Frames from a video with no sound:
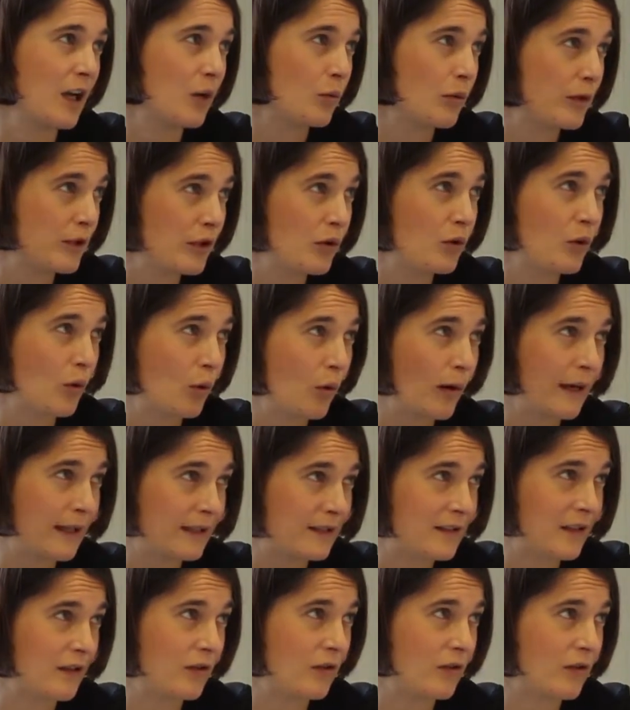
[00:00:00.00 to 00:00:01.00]
We knew
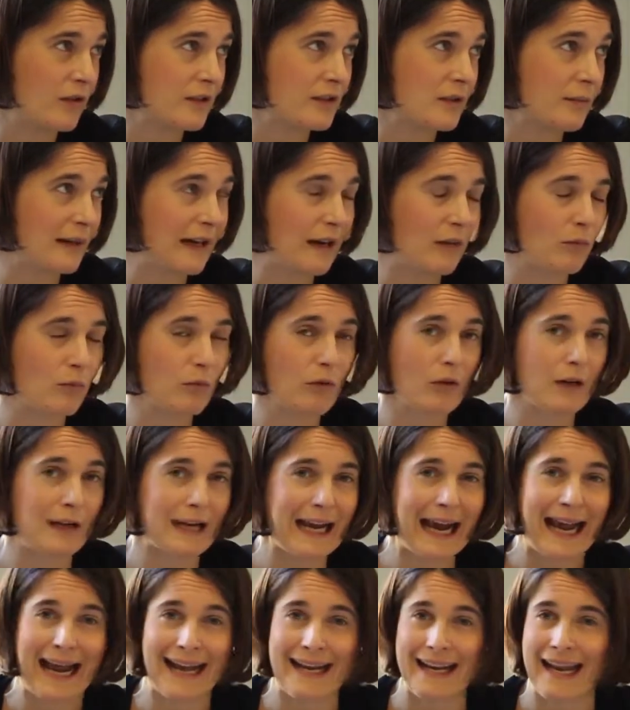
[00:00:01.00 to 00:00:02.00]
quite a lot about what
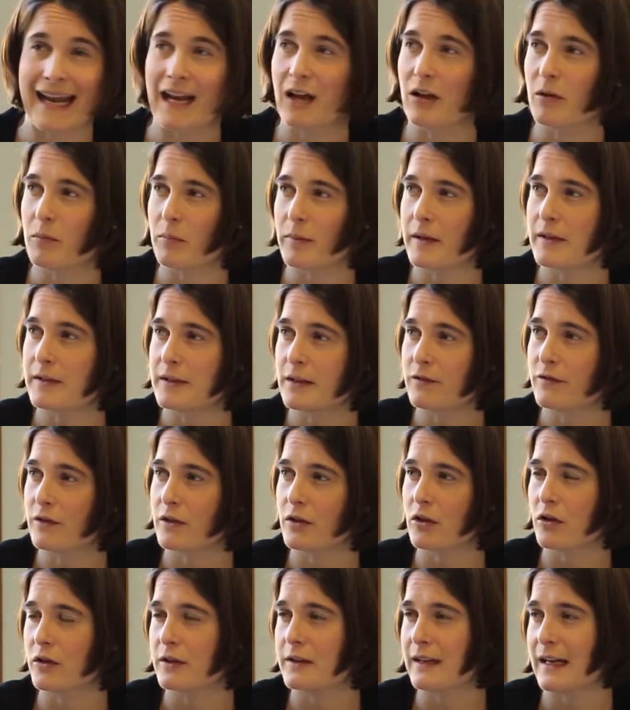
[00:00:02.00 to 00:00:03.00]
can help in
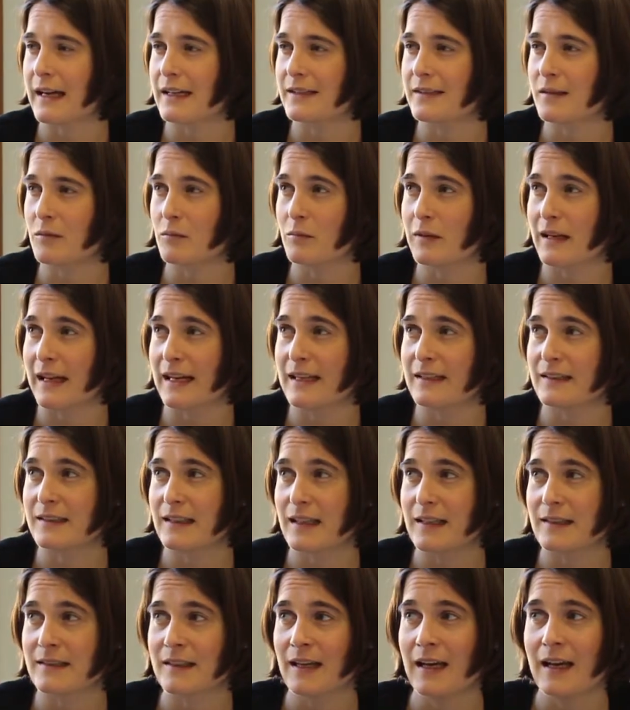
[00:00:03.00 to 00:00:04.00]
different contexts and
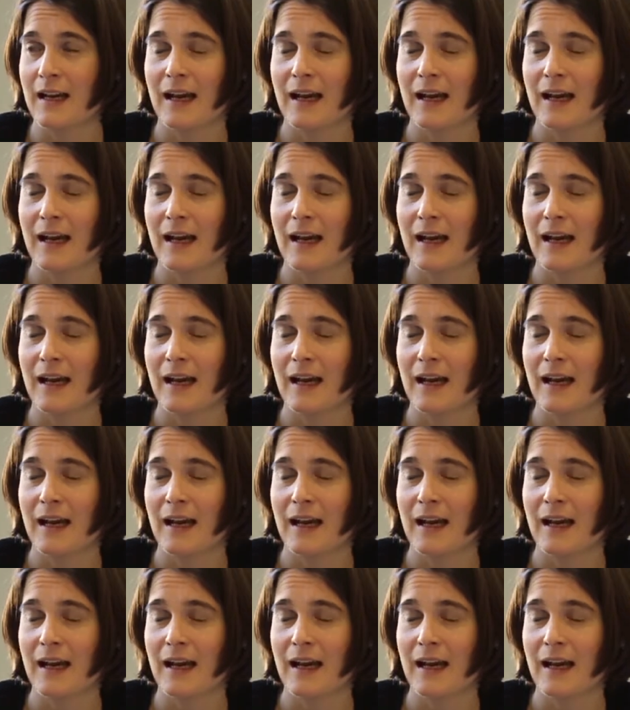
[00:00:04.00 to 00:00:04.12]
places,